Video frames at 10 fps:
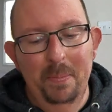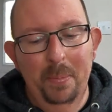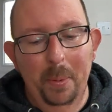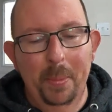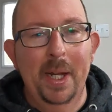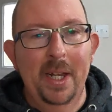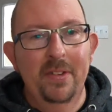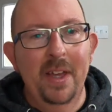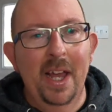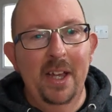But being
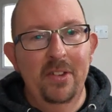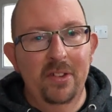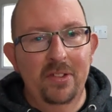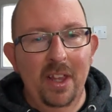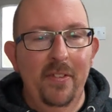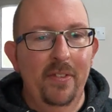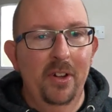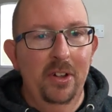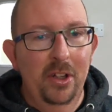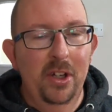in debt is a
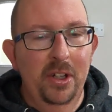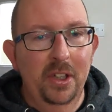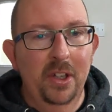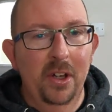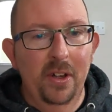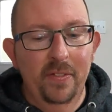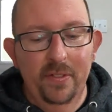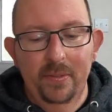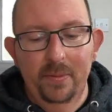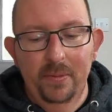definite learning
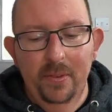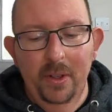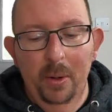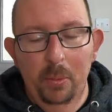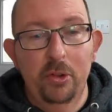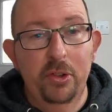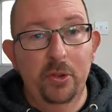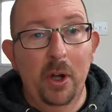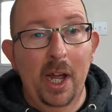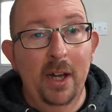curve, and once
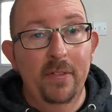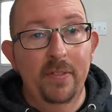you've got out